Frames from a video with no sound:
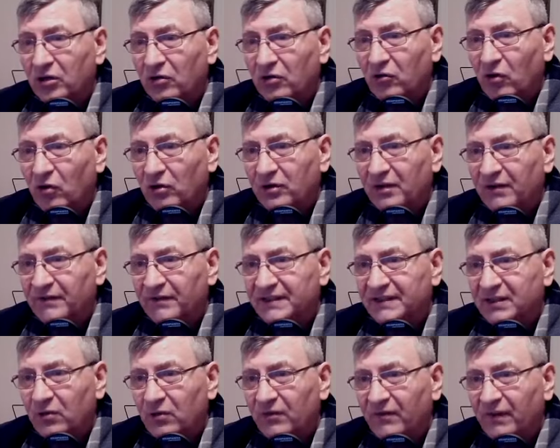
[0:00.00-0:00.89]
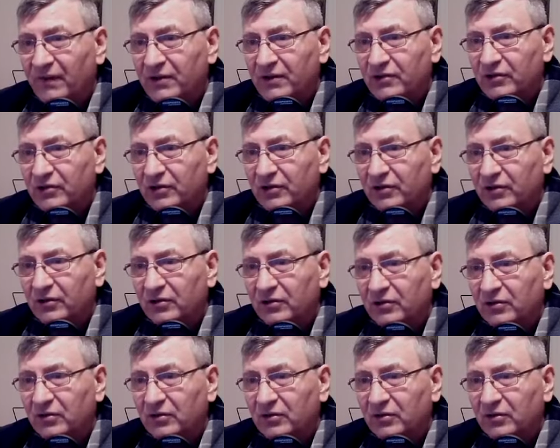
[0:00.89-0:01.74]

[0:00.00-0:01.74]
rock of salvation,